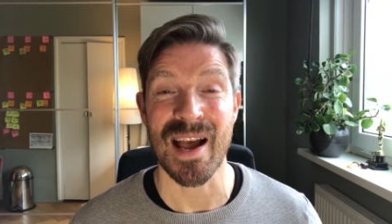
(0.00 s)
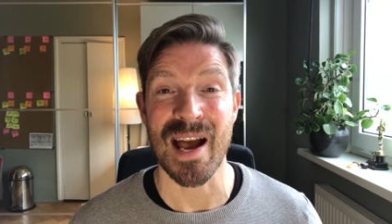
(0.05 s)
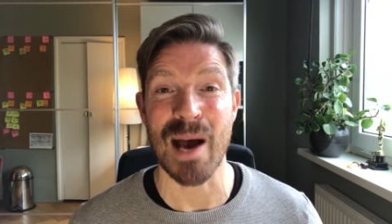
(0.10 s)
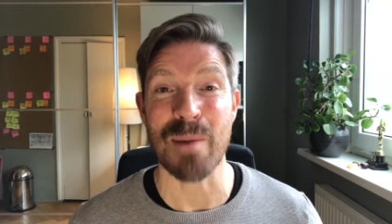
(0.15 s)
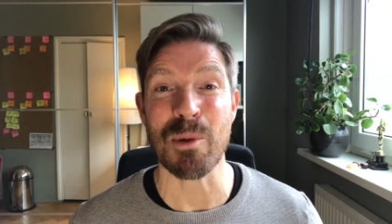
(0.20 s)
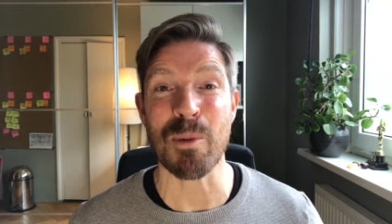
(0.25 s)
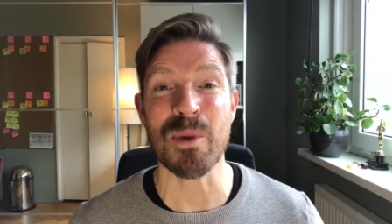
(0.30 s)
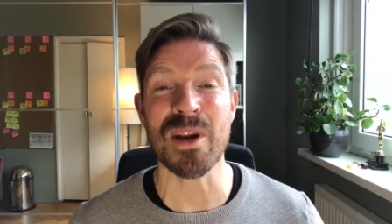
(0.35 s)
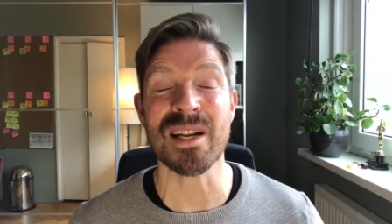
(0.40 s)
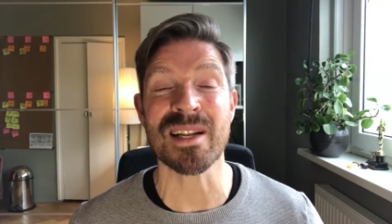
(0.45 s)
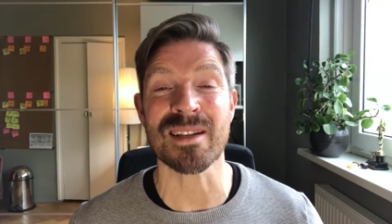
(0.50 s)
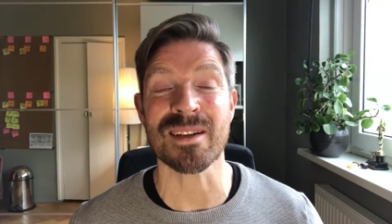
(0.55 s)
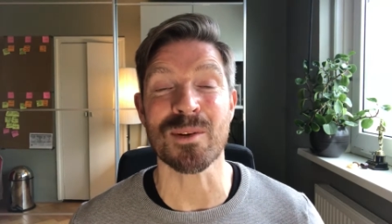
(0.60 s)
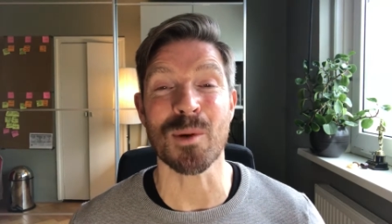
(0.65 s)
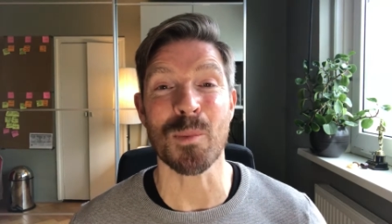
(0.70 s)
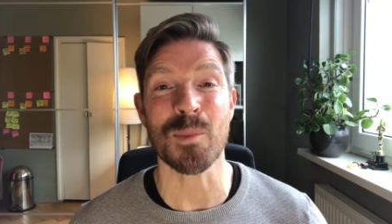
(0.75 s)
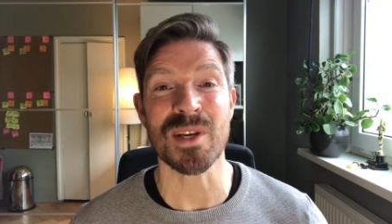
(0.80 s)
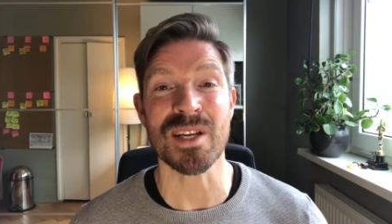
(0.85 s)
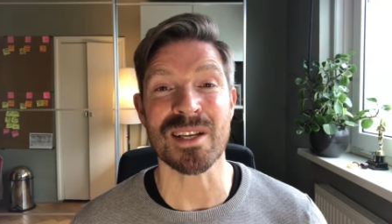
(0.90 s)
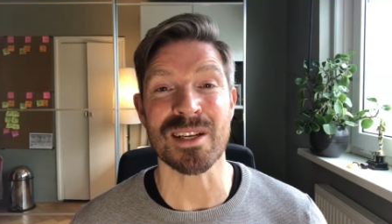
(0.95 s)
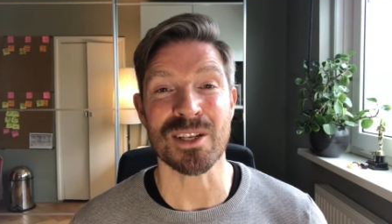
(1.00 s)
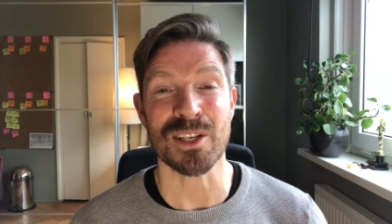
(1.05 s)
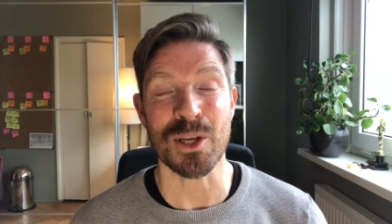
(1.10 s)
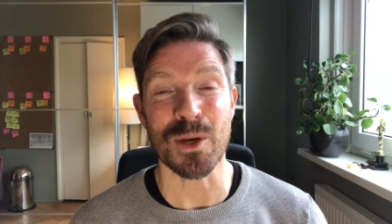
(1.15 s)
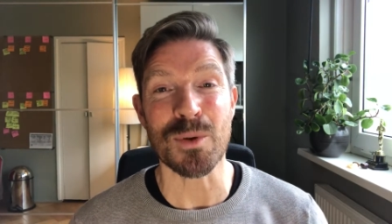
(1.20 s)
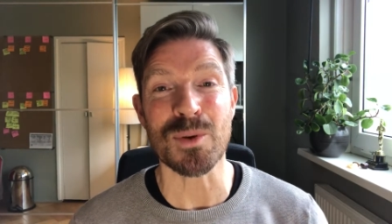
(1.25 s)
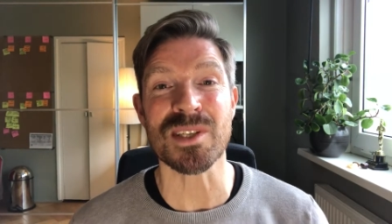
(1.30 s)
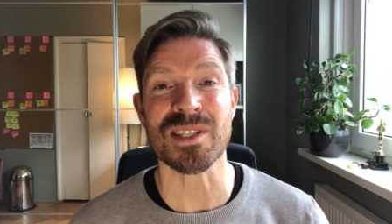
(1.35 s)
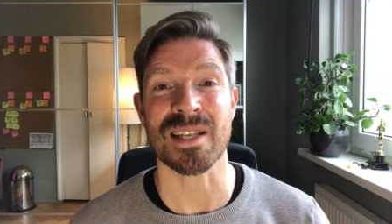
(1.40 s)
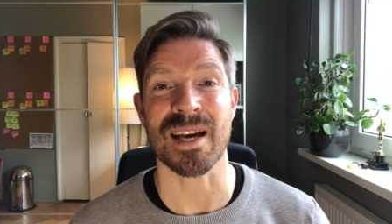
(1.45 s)
And when we, when we
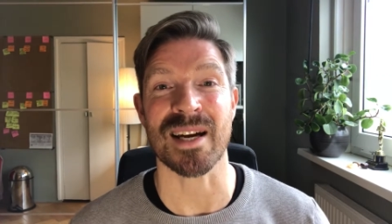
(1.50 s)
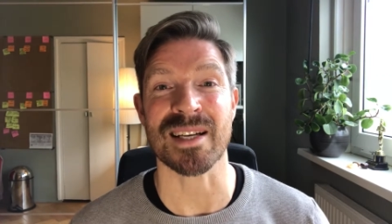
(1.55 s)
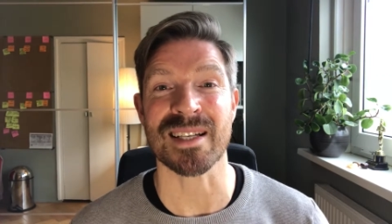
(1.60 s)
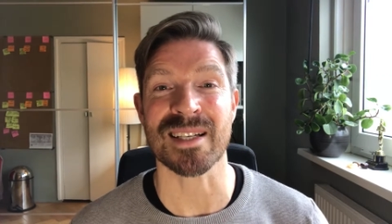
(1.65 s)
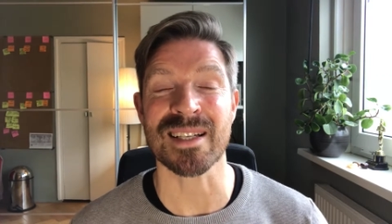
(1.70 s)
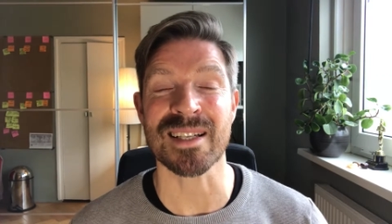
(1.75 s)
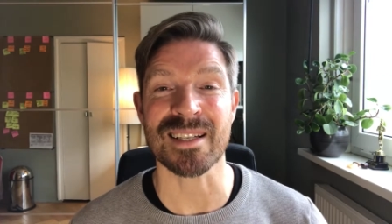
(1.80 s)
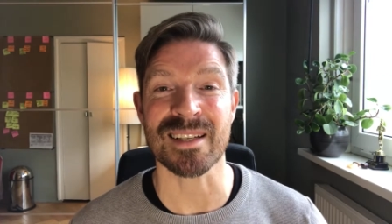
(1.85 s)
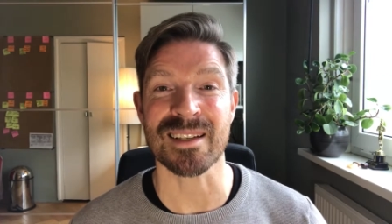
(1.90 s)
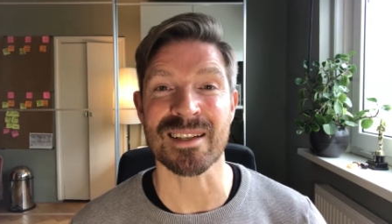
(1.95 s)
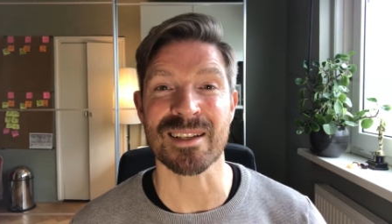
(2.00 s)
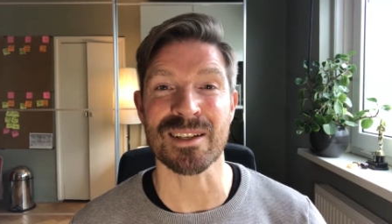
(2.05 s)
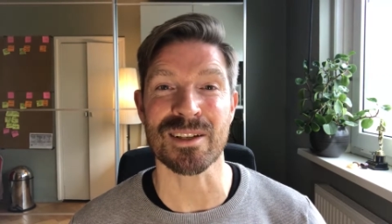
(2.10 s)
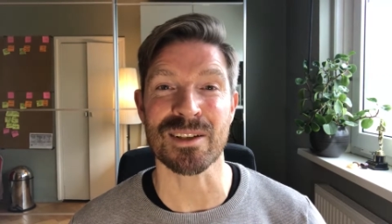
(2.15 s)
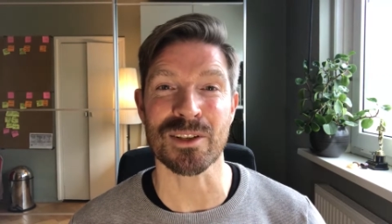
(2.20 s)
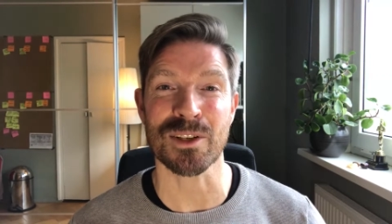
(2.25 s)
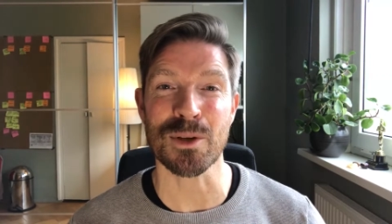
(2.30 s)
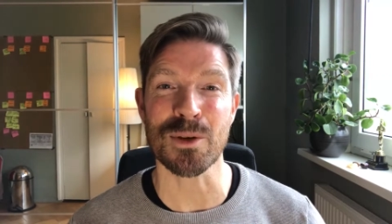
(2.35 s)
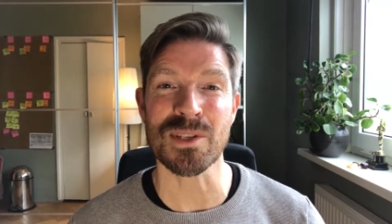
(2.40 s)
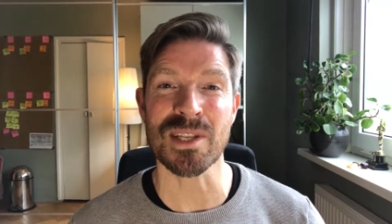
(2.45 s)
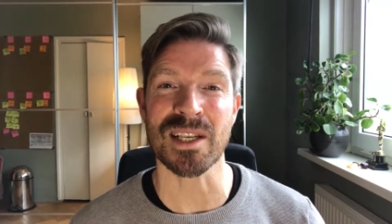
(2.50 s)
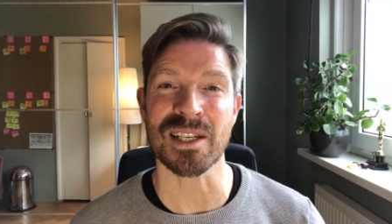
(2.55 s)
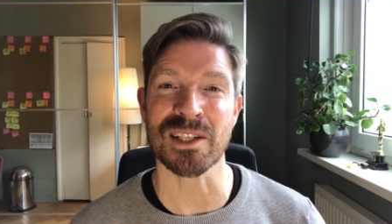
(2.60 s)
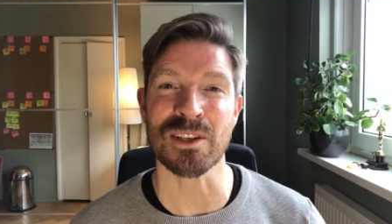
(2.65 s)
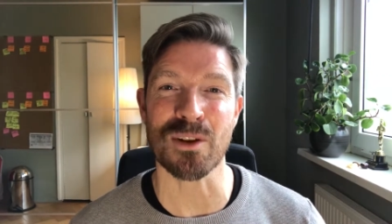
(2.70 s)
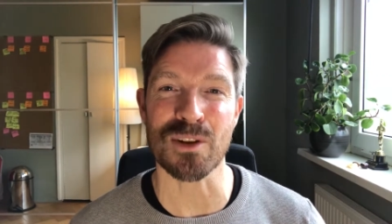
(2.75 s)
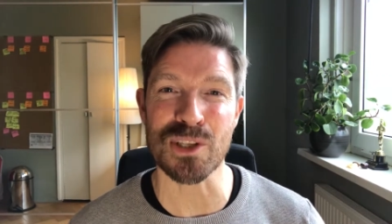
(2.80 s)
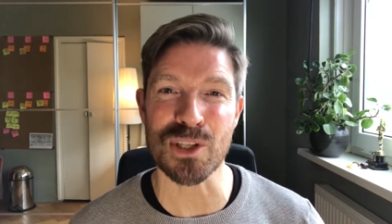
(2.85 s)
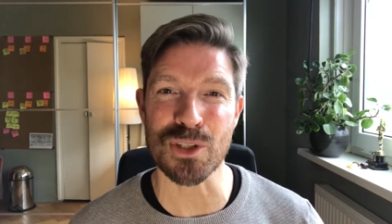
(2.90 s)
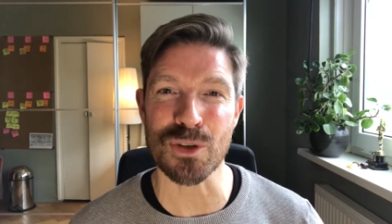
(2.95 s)
use that and use that in
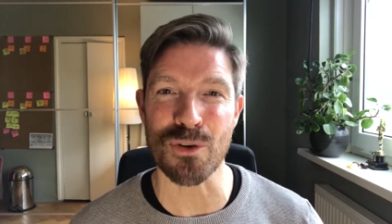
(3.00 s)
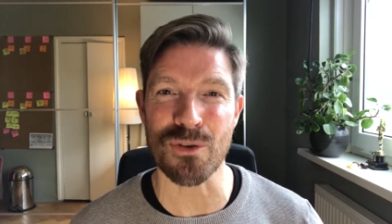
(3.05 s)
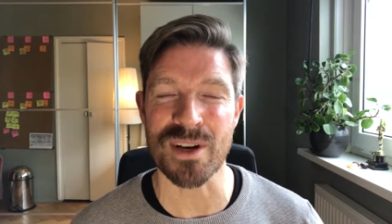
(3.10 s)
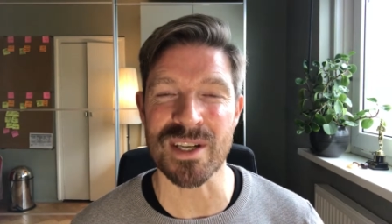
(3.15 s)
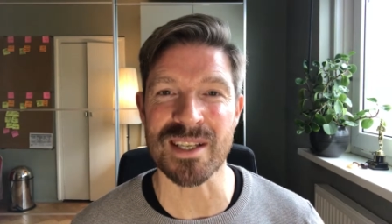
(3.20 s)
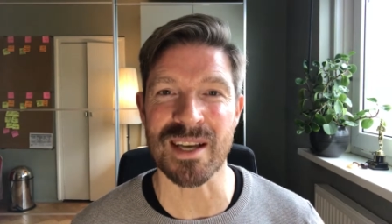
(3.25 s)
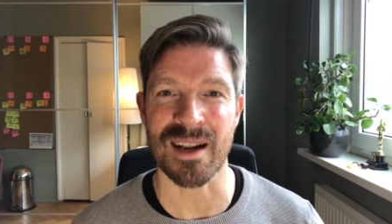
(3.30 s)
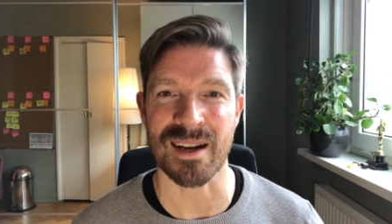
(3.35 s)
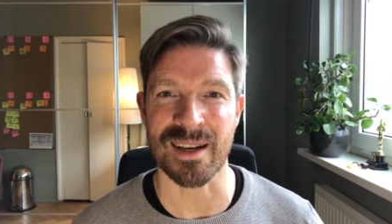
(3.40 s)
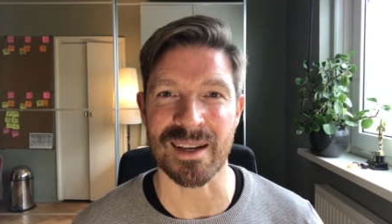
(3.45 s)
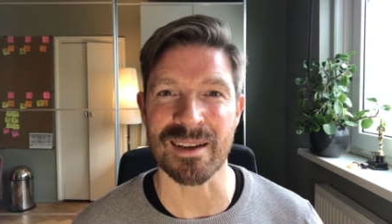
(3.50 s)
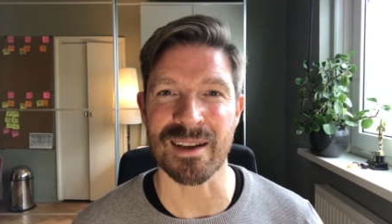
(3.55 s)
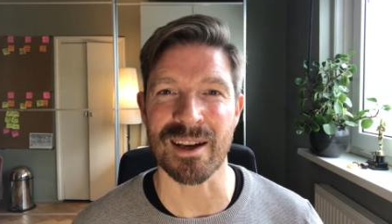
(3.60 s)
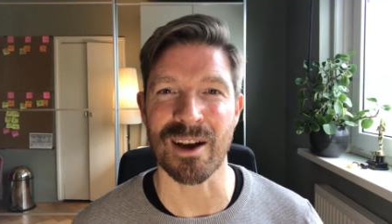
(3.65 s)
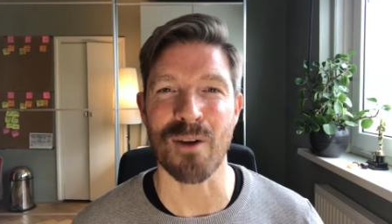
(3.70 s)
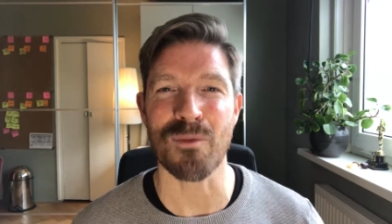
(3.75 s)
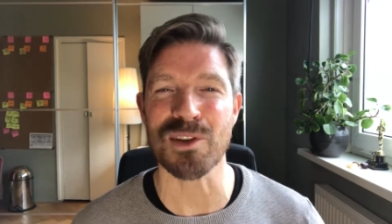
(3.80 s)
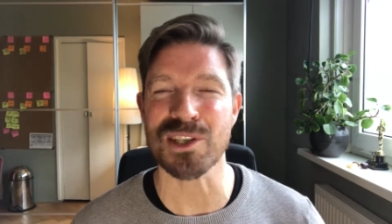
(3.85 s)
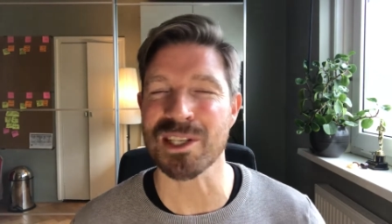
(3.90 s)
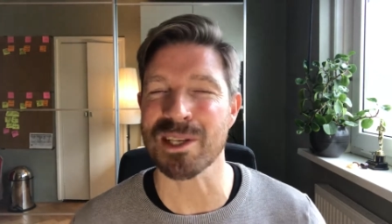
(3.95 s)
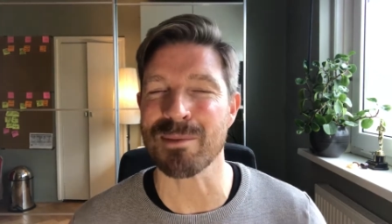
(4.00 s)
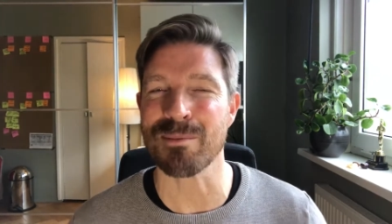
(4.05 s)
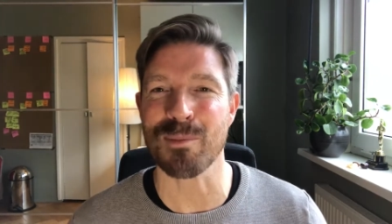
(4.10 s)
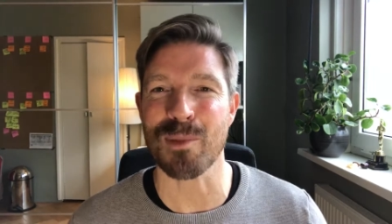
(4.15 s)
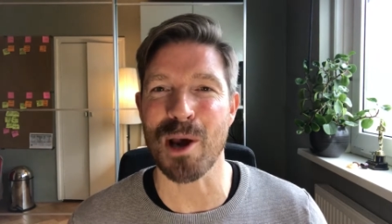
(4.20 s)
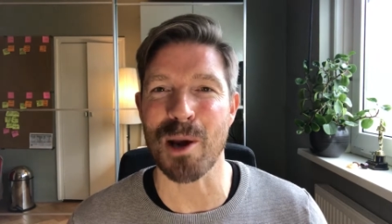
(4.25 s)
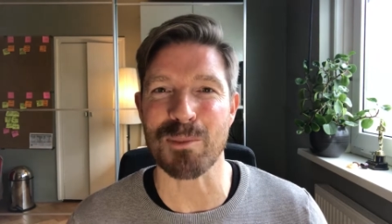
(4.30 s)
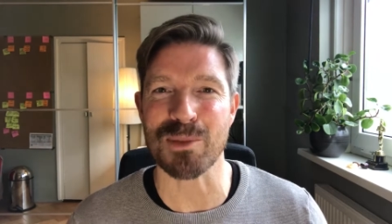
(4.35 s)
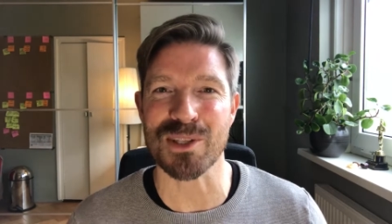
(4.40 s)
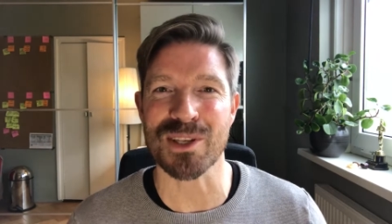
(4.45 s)
our storytelling, obviously
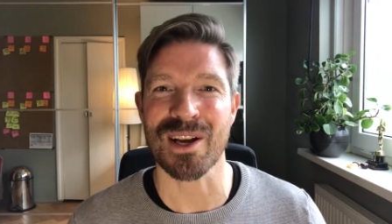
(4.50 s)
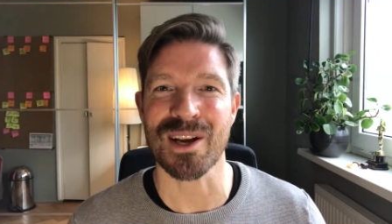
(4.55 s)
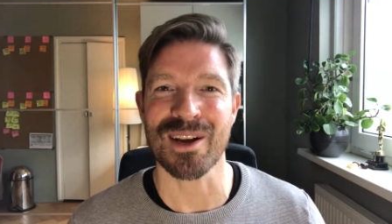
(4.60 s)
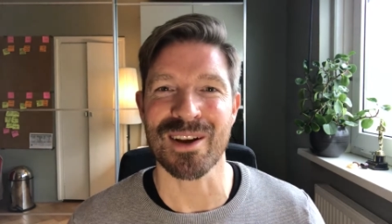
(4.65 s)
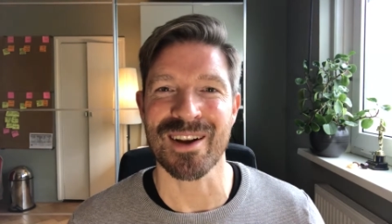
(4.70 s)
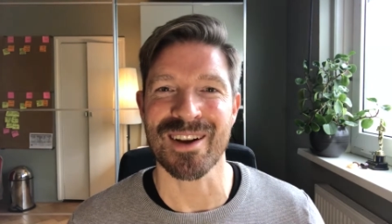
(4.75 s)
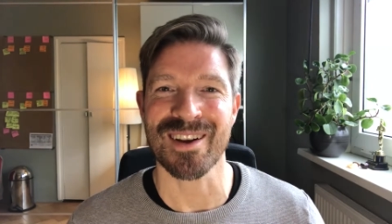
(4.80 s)
perhaps